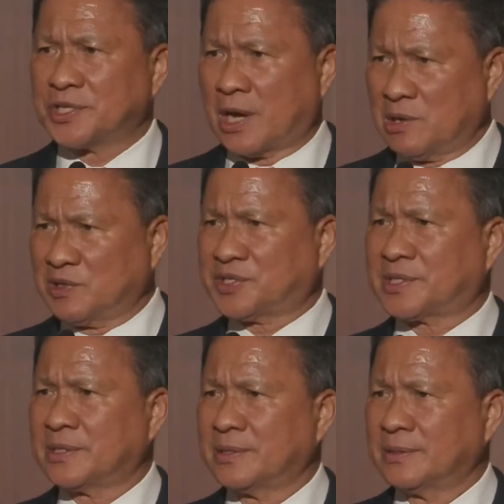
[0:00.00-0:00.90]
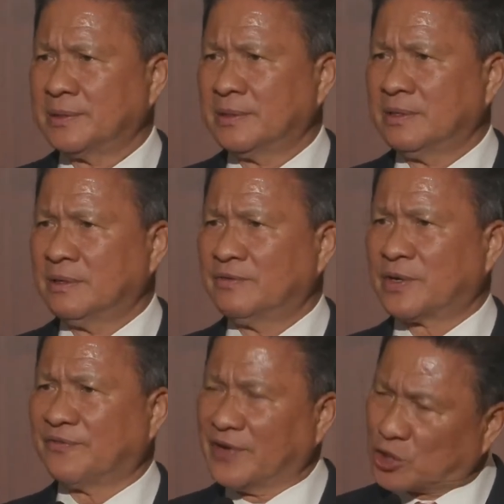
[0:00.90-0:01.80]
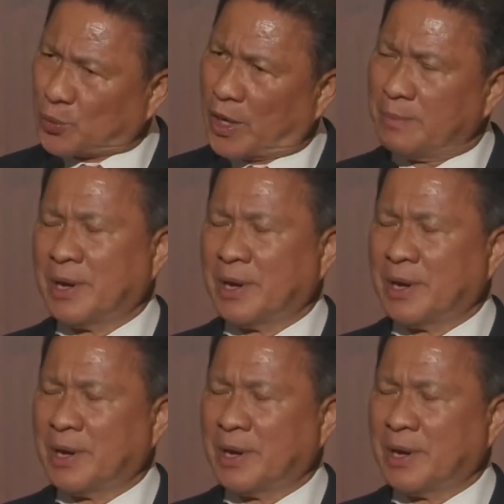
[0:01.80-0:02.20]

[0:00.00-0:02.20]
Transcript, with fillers: dollars for the first 12